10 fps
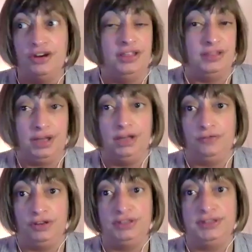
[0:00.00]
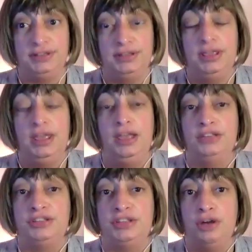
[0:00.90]
in the conference.
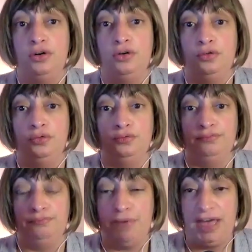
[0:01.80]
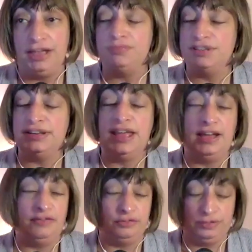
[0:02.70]
So backup's going
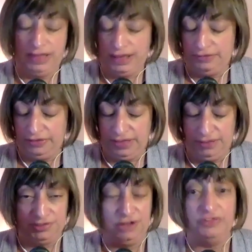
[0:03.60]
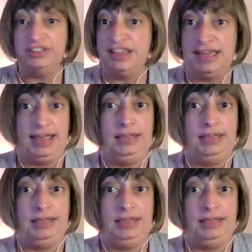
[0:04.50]
to have himself a day